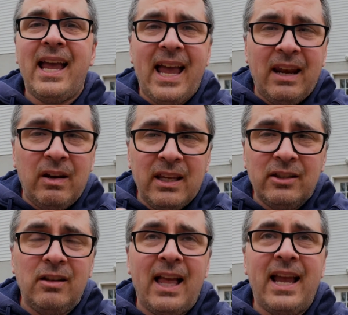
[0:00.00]
and
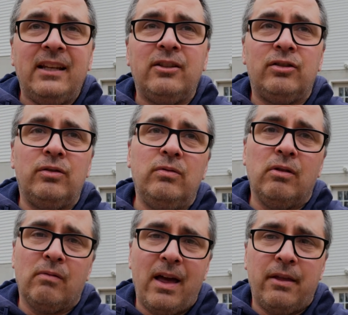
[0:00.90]
this will end
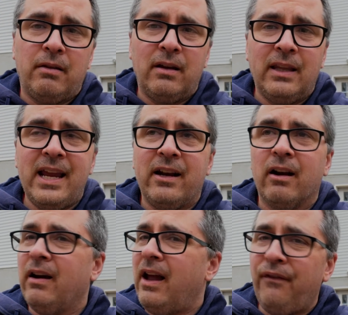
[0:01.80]
sooner rather than
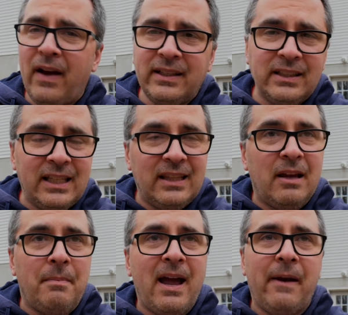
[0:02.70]
later. If I see
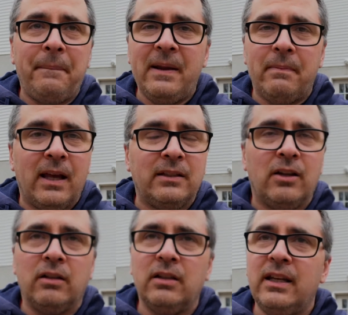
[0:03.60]
the amount of people I
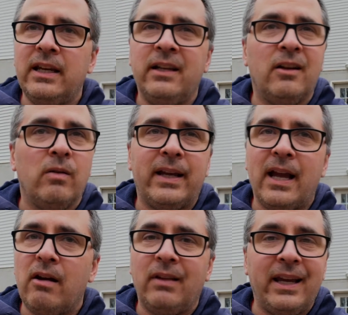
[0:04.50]
saw today going
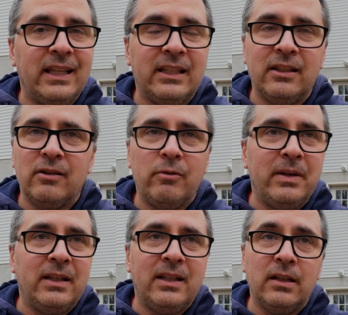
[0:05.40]
out like this is no
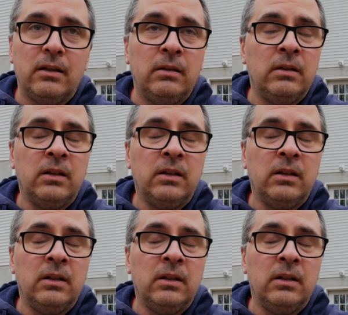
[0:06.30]
big deal,